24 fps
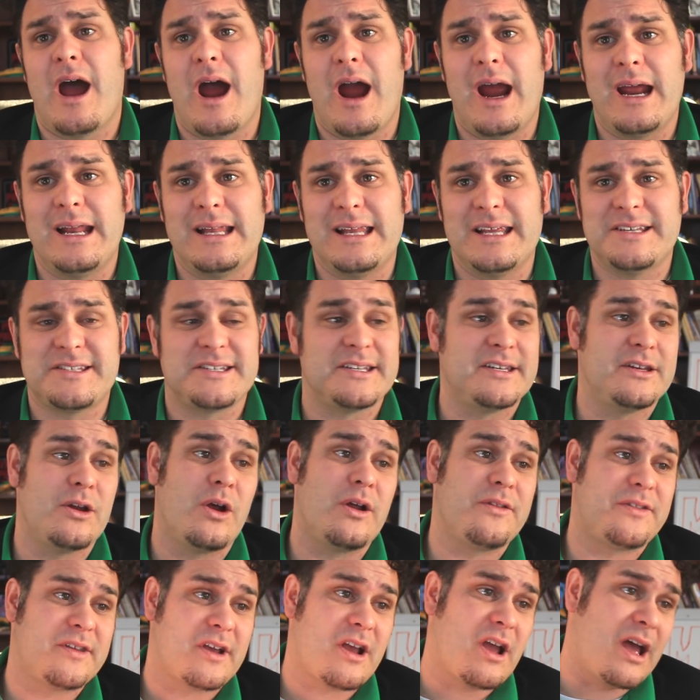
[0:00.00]
All right, listen,
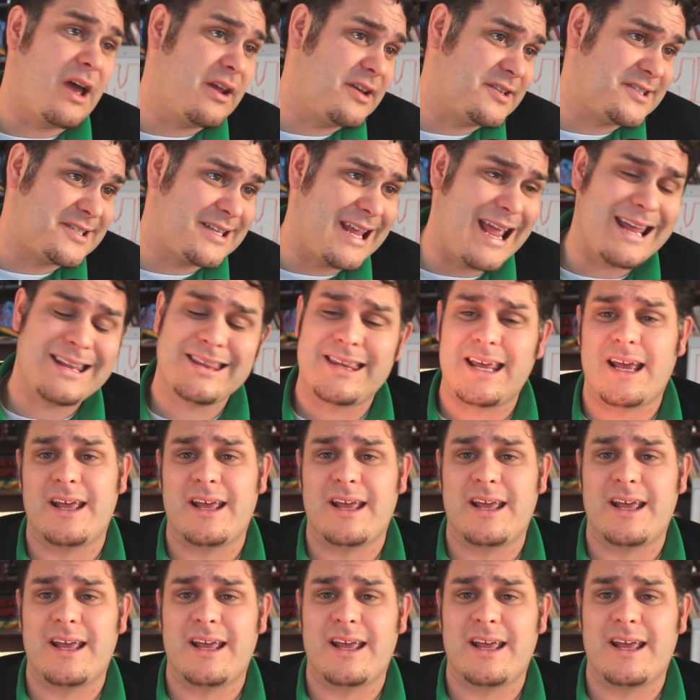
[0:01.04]
North Dakota State,